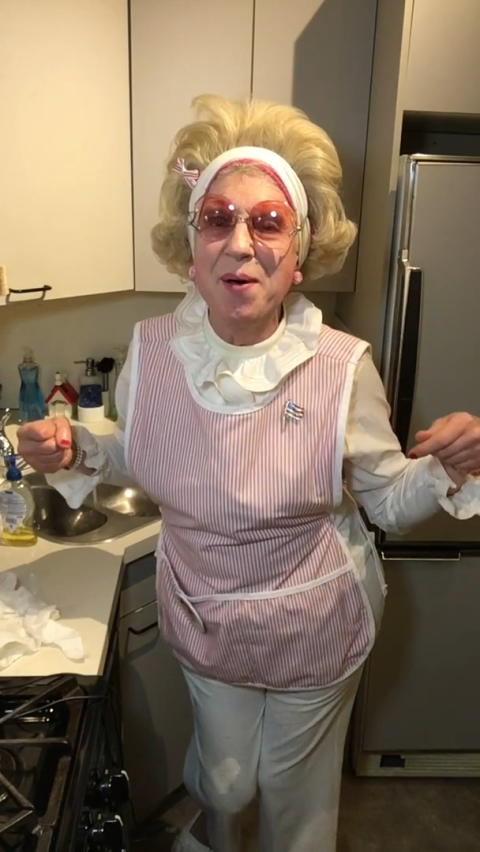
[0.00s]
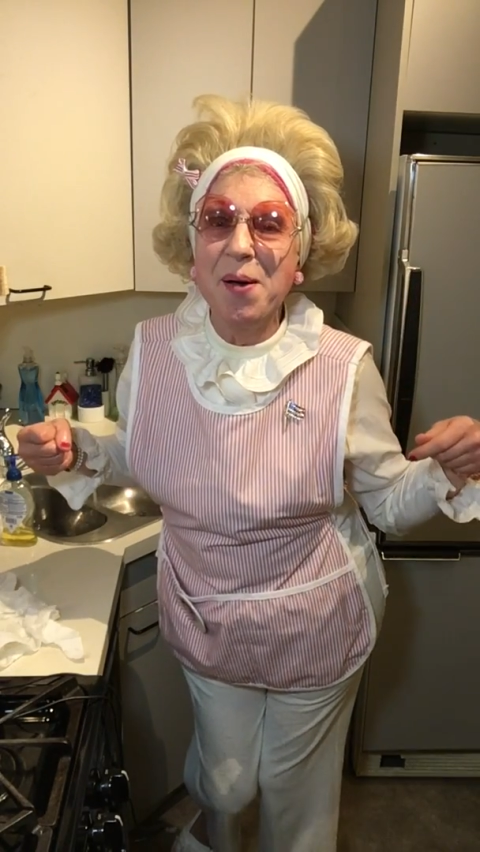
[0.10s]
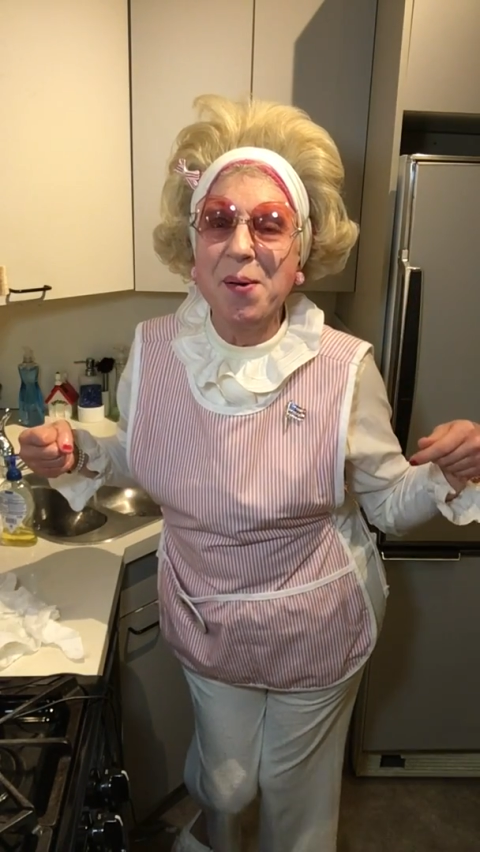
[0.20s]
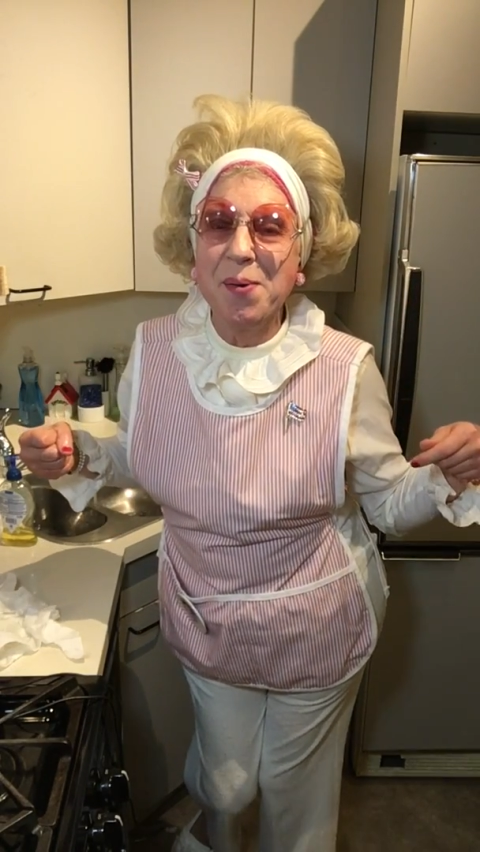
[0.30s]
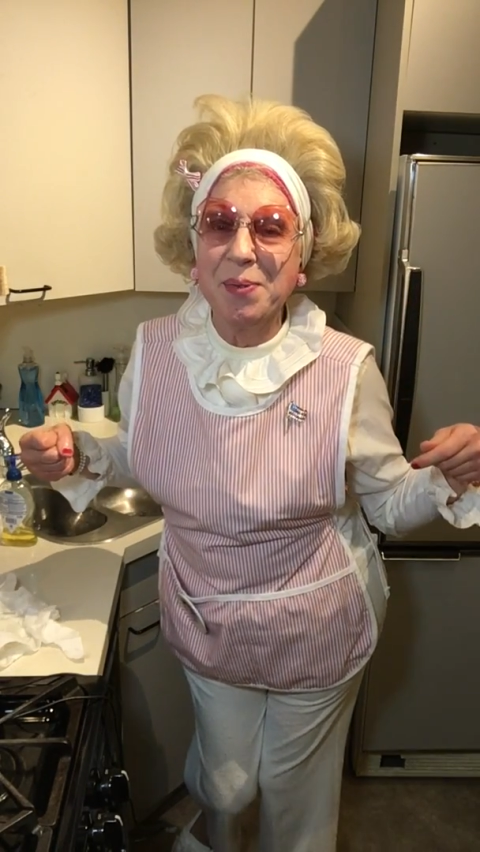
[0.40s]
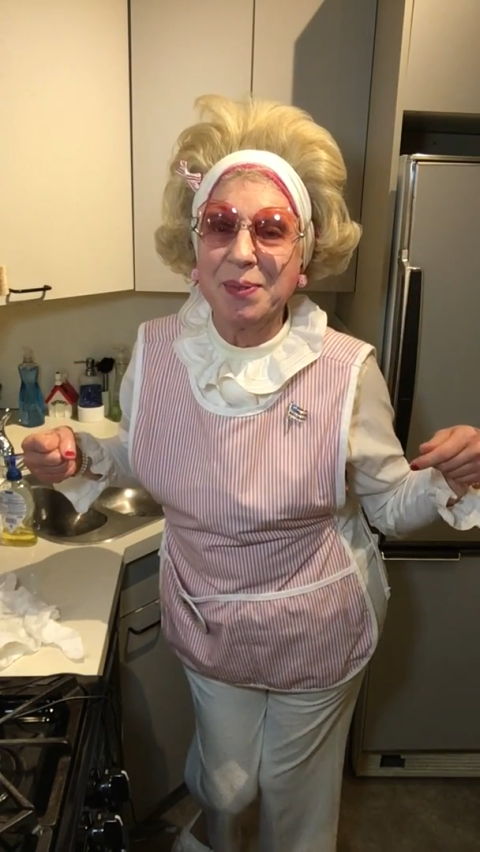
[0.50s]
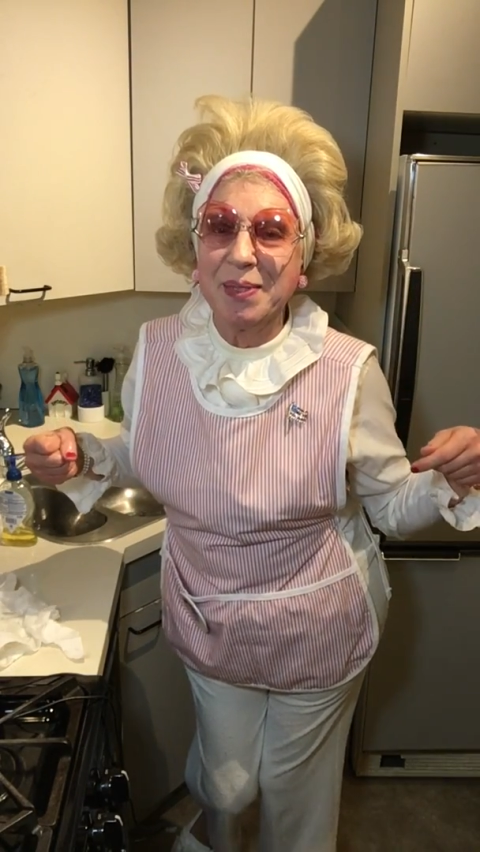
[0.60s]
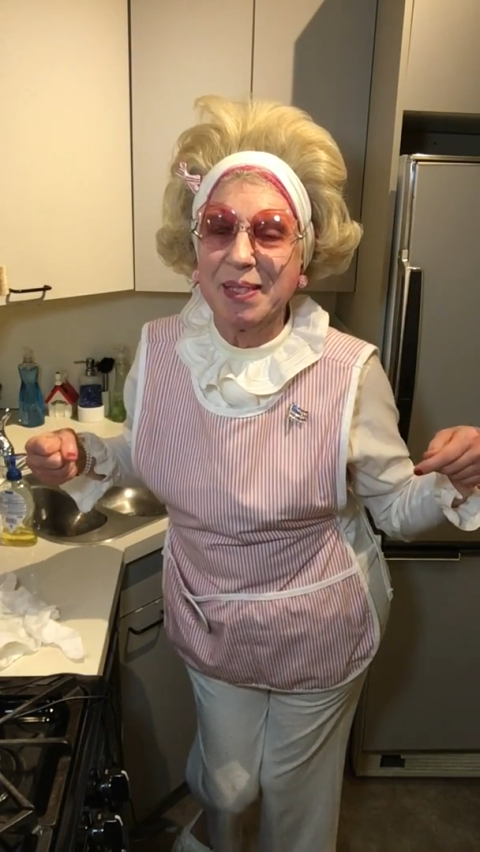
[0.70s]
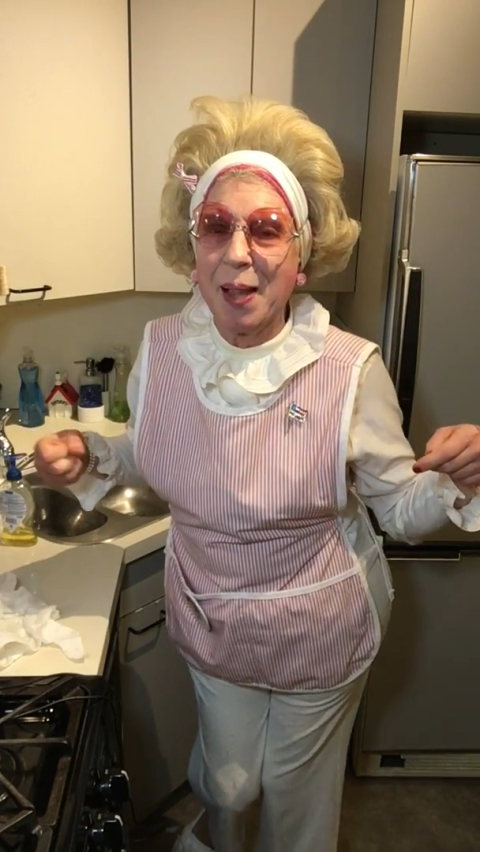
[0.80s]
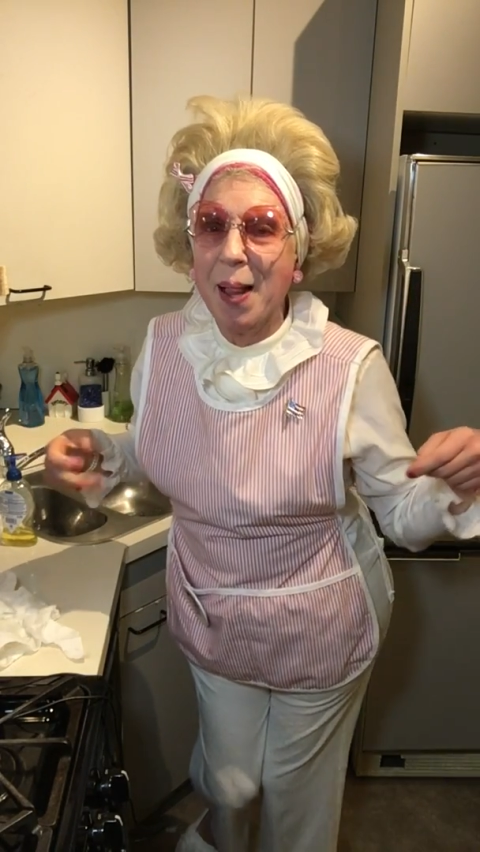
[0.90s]

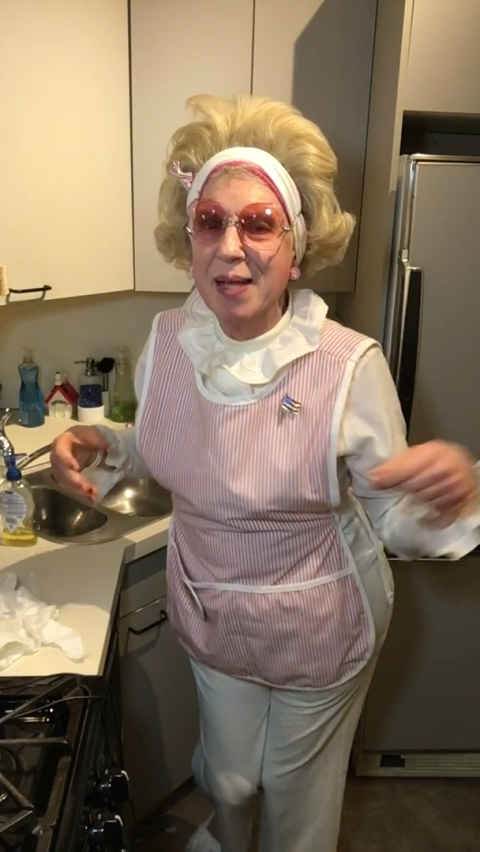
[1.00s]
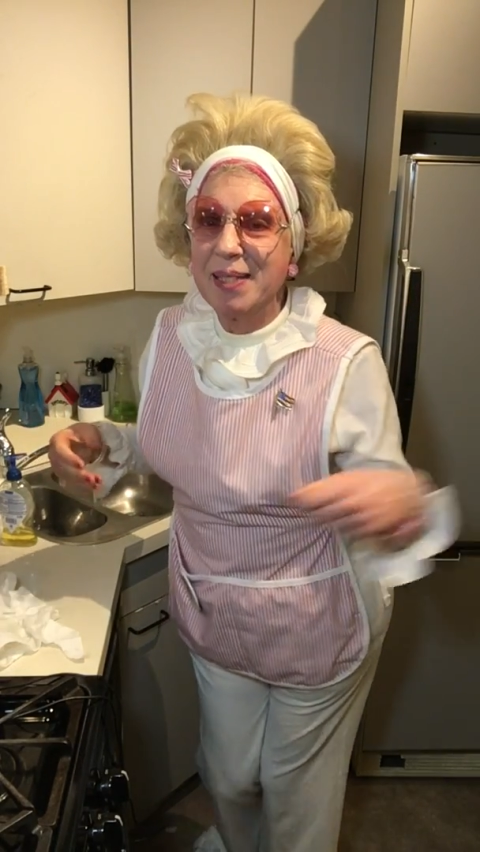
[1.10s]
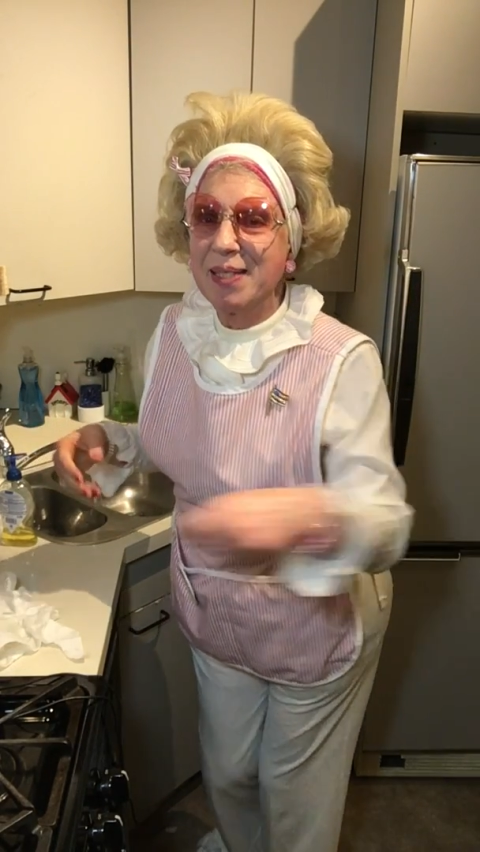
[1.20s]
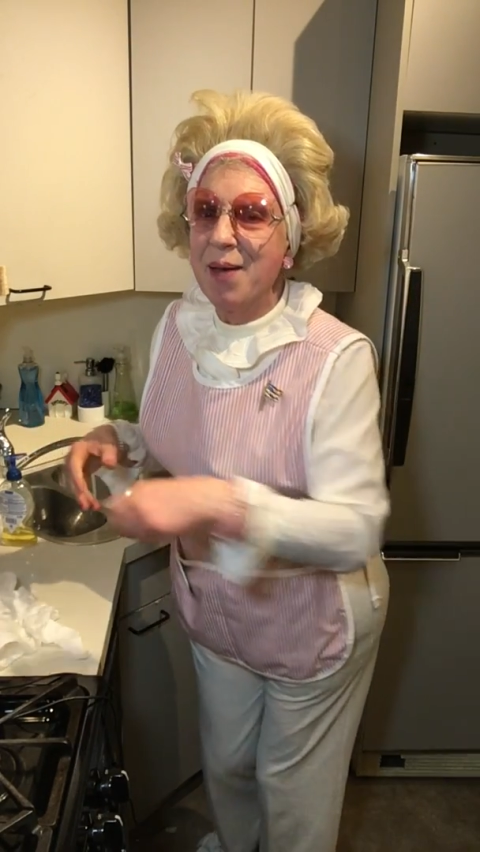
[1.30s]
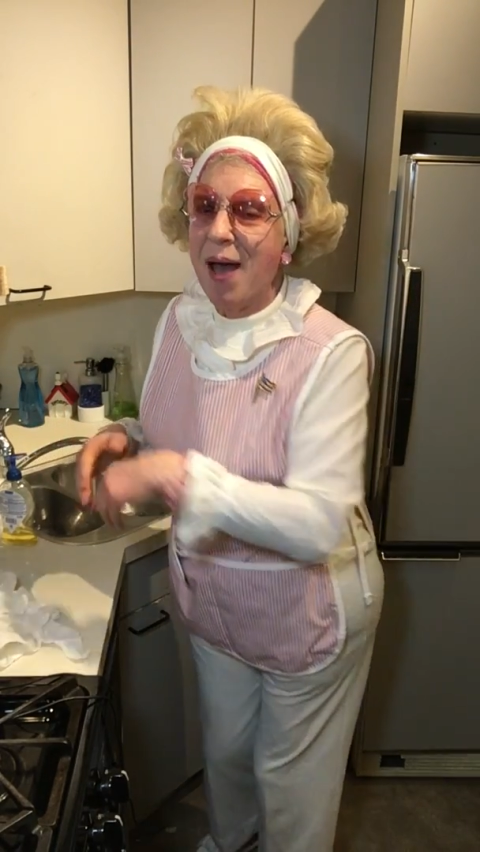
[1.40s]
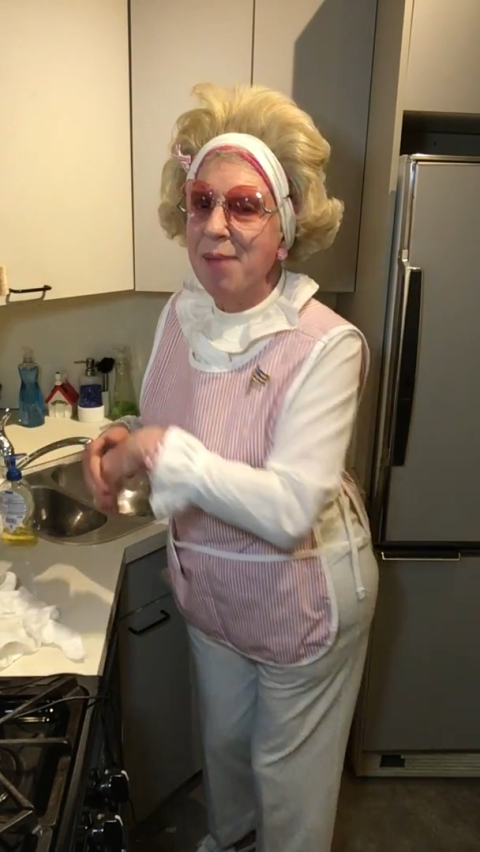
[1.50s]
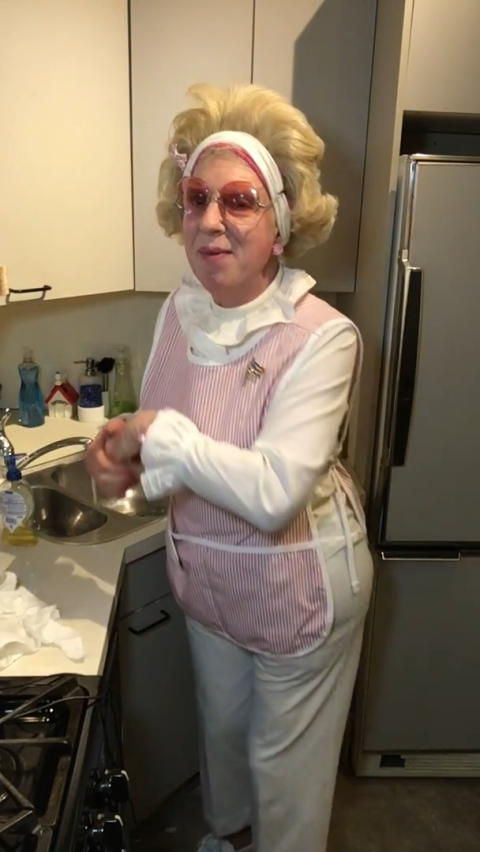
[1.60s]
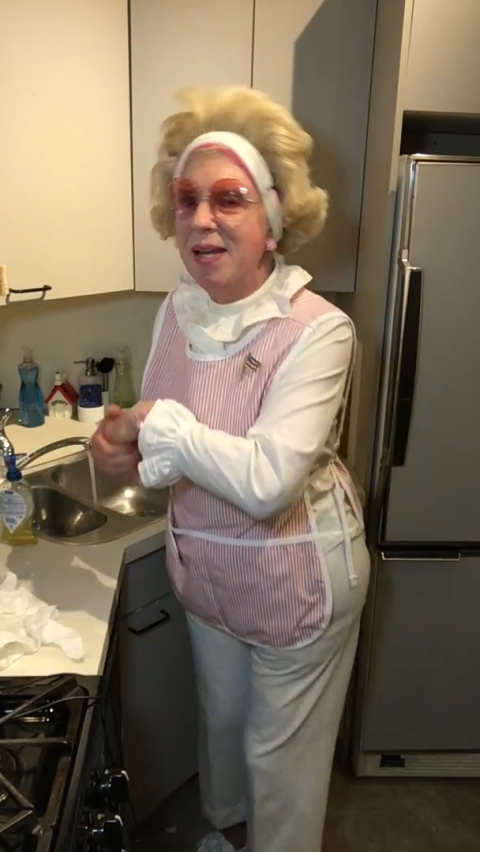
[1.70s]
bones. So I'm